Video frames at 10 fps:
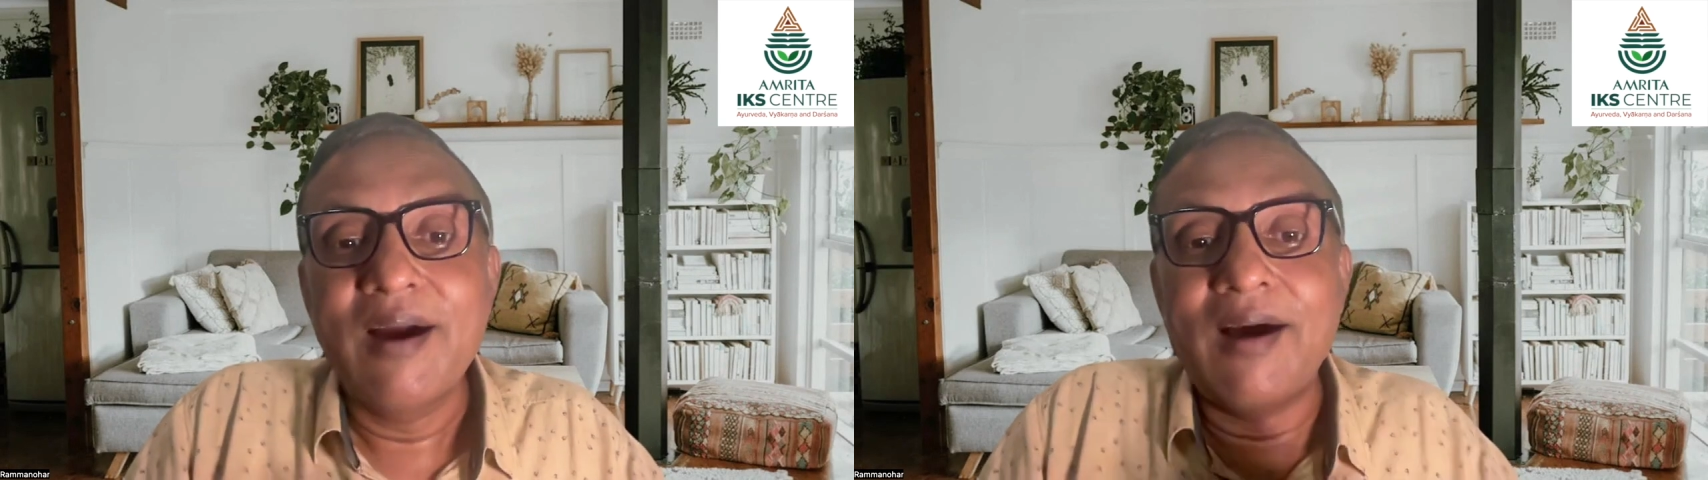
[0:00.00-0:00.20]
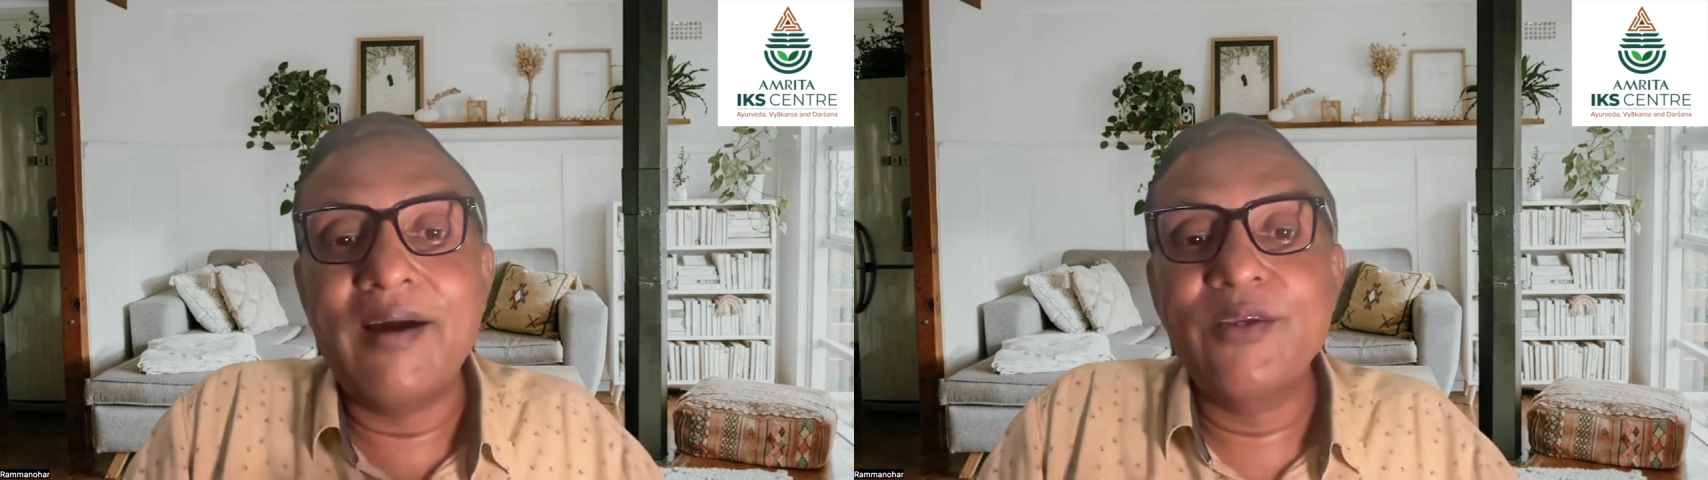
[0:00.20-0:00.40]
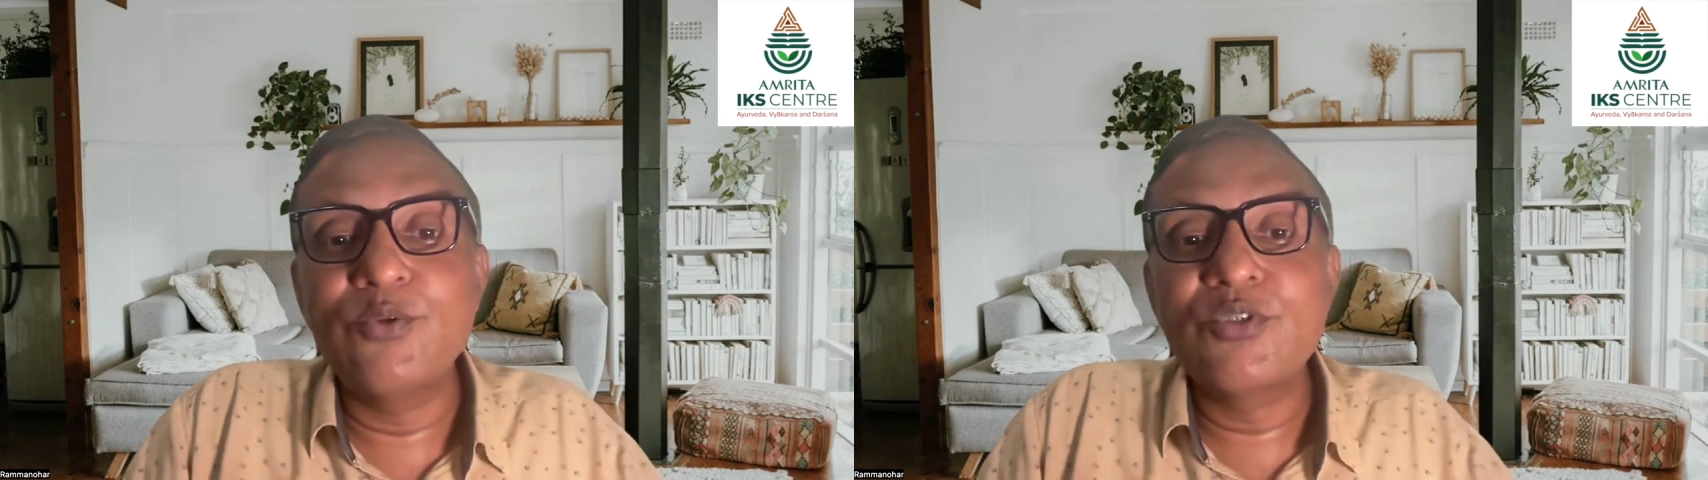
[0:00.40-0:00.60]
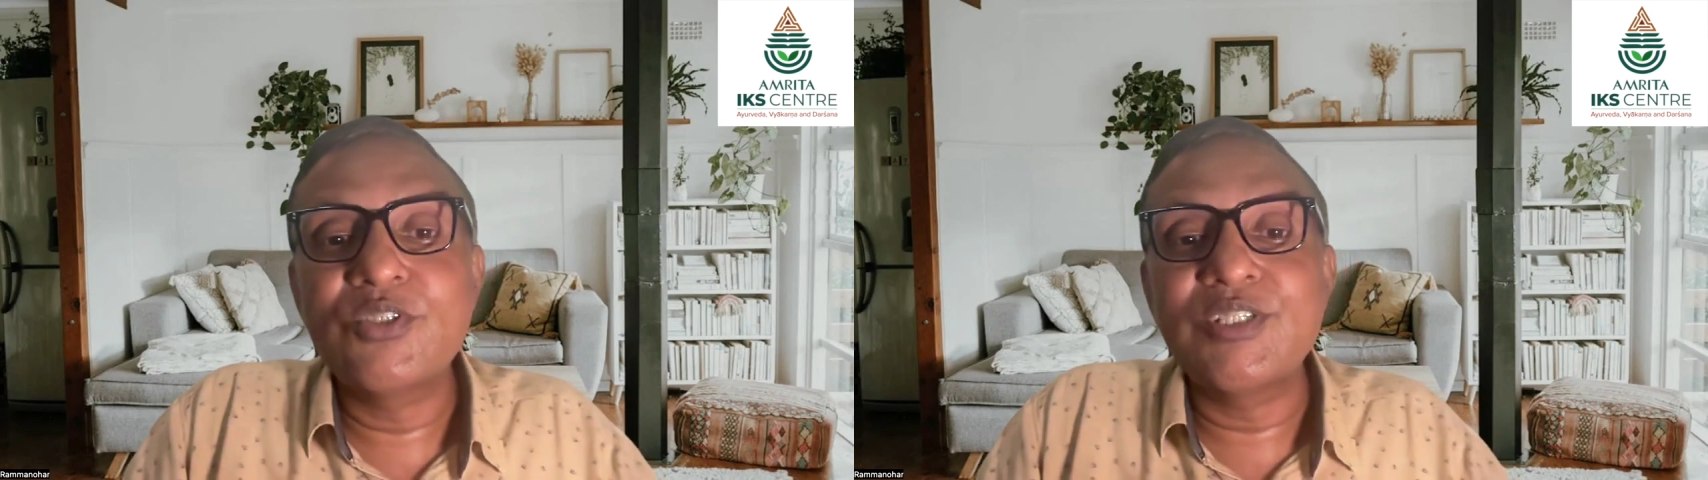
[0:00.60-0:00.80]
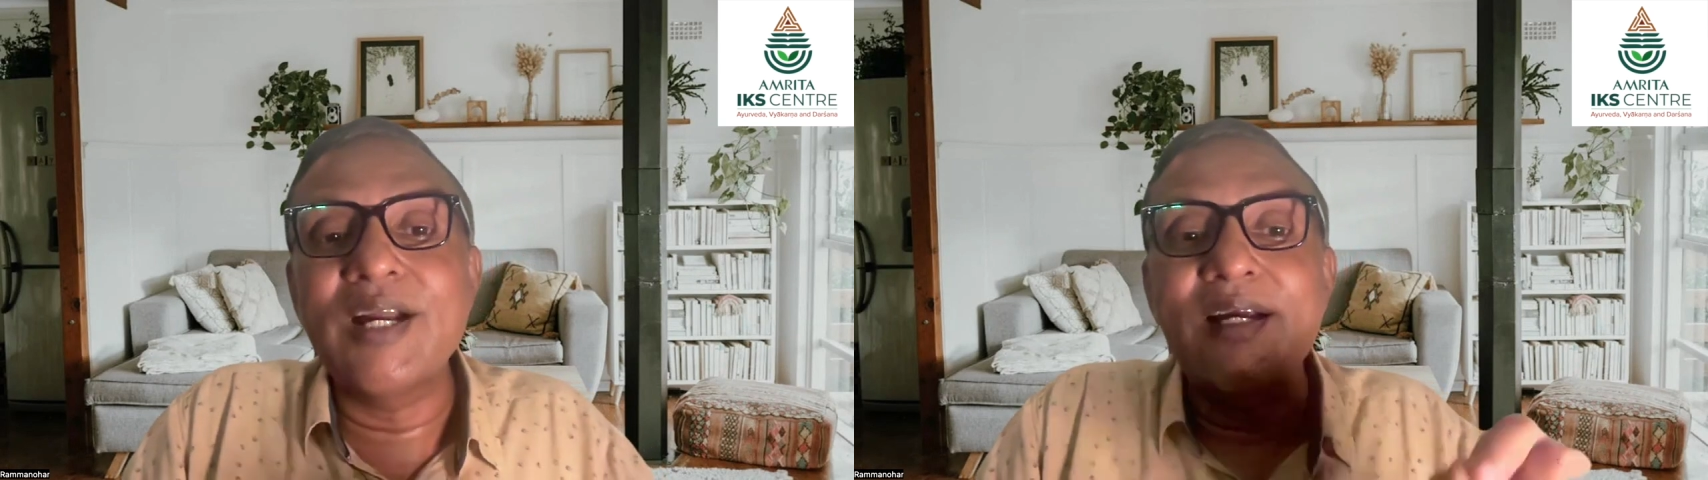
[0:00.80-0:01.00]
Ayus
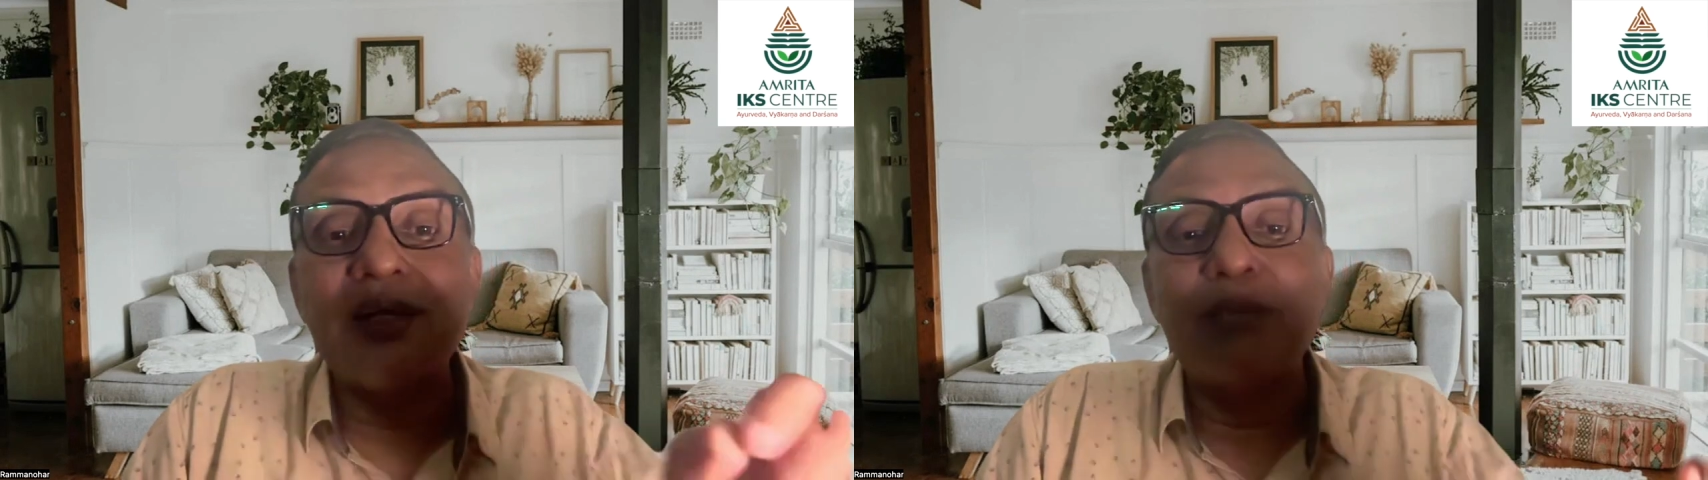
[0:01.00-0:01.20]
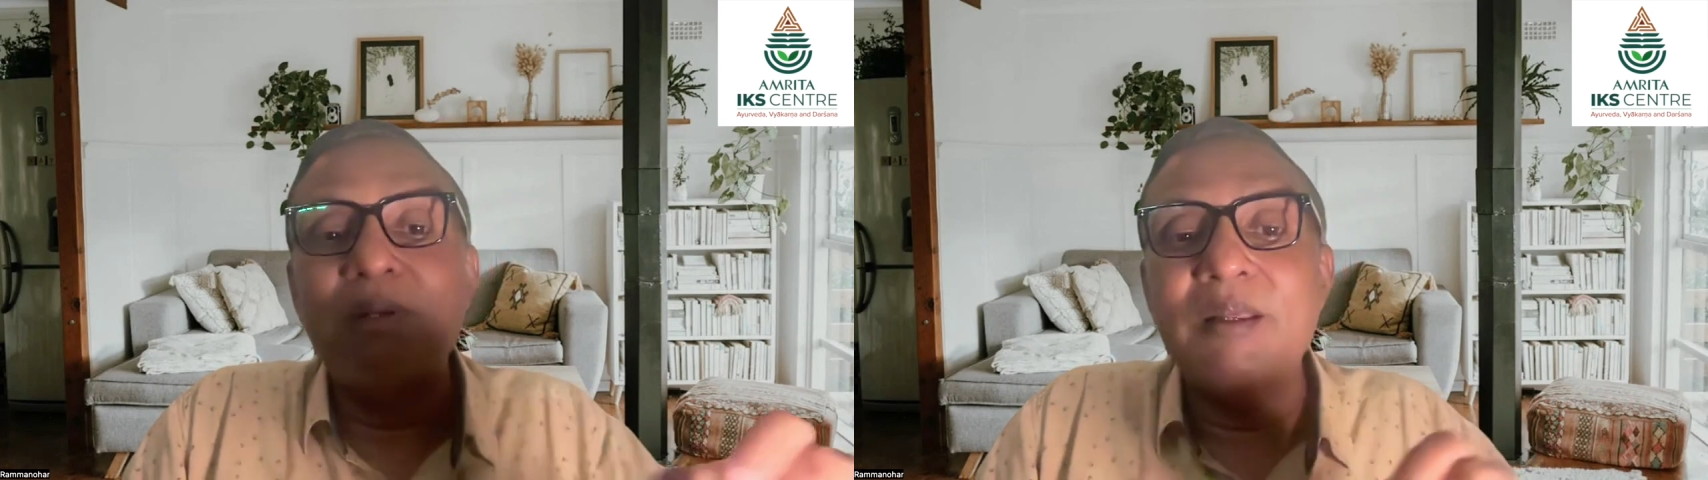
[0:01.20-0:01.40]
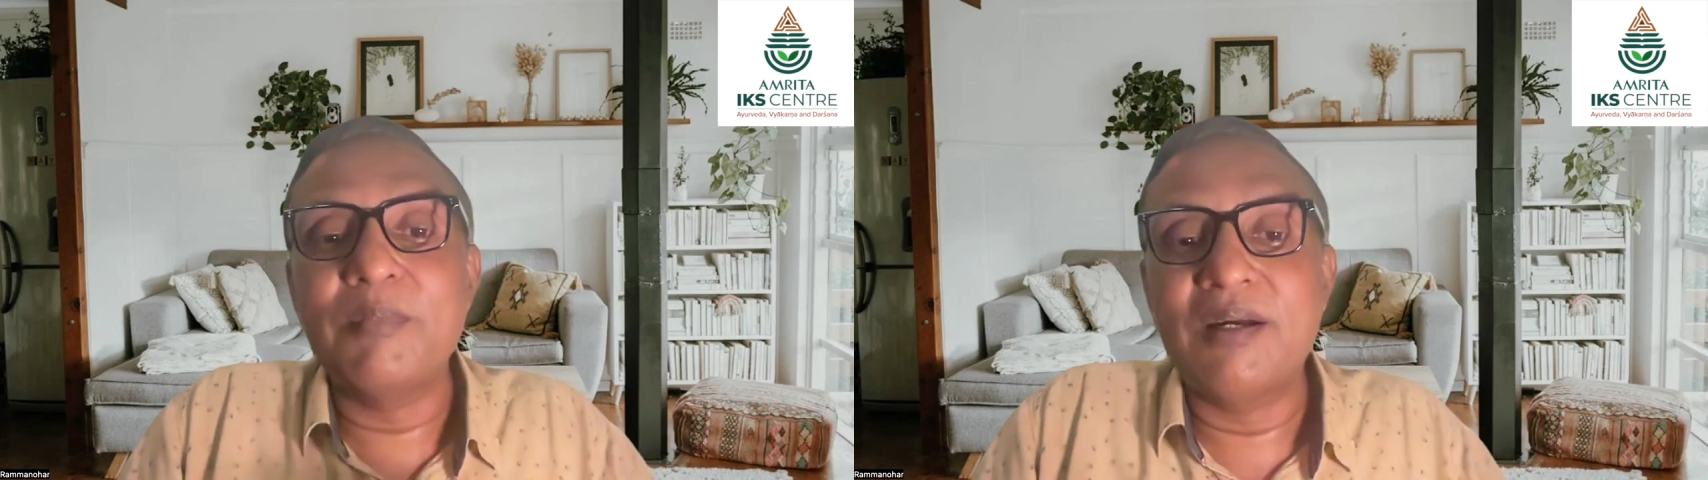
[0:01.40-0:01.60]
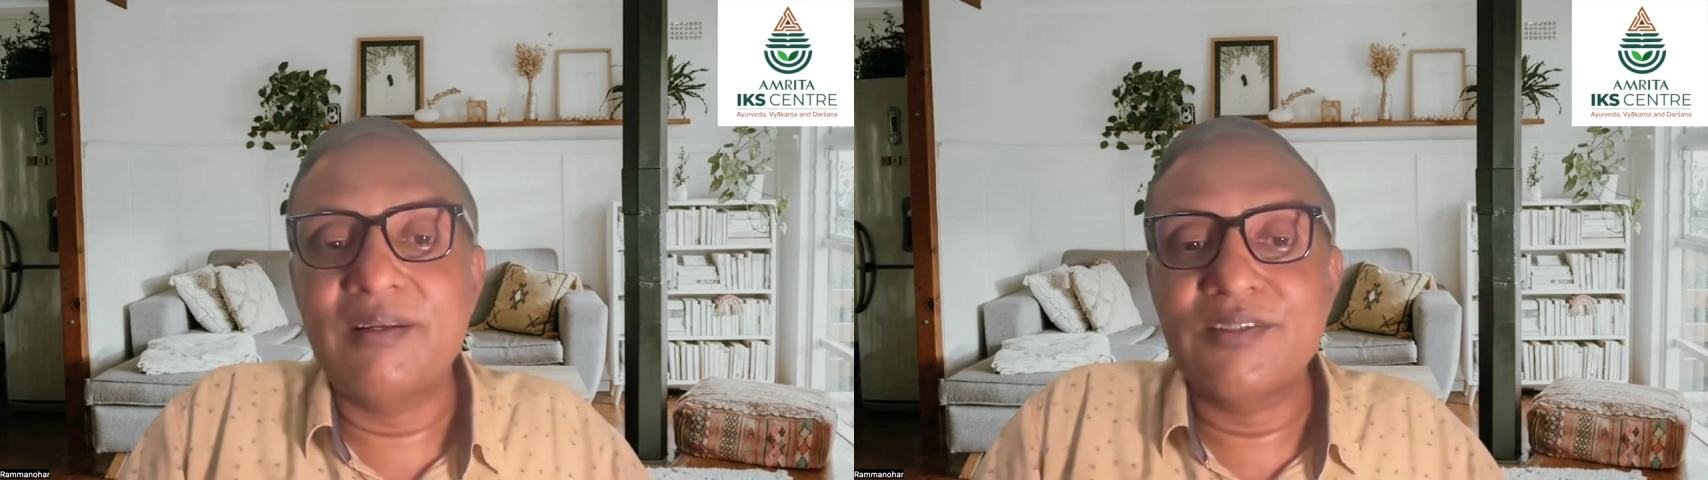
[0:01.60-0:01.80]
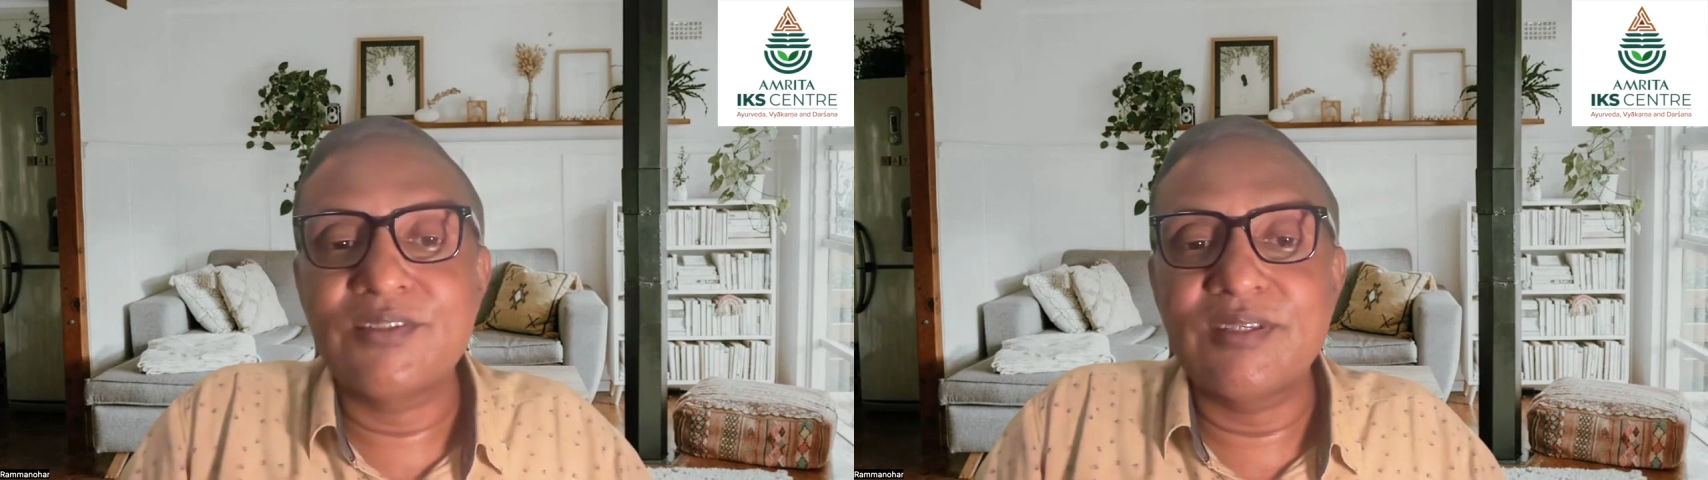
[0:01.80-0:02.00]

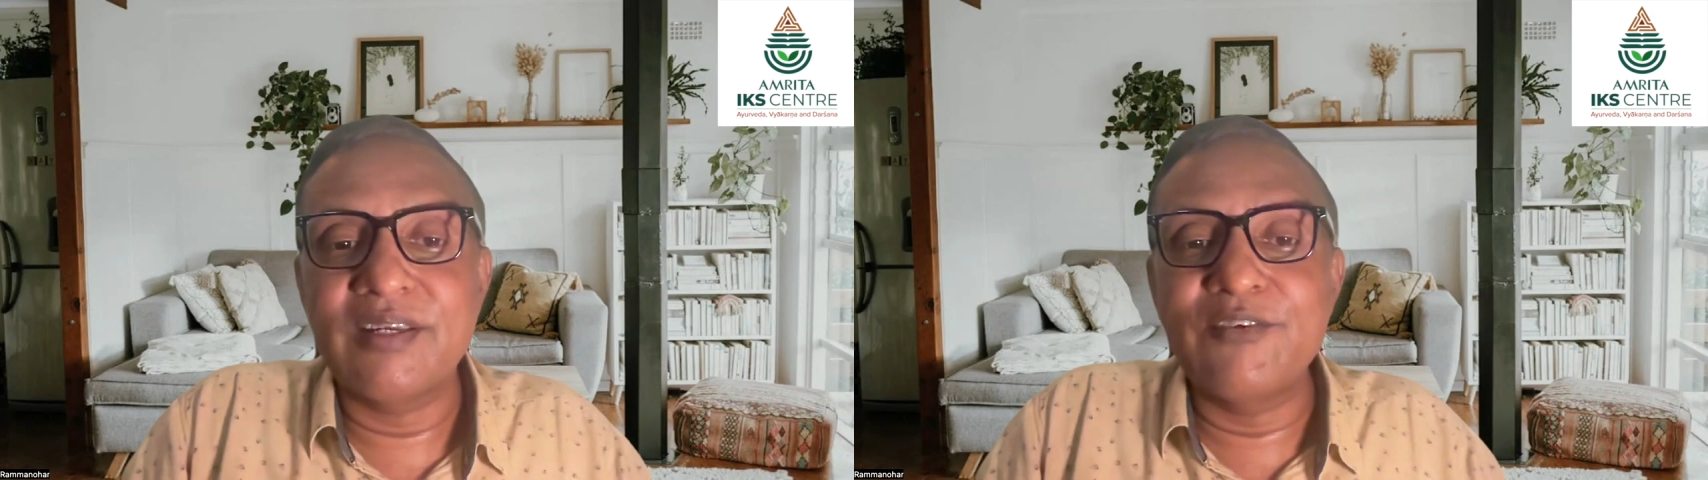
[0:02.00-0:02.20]
chankramanasya.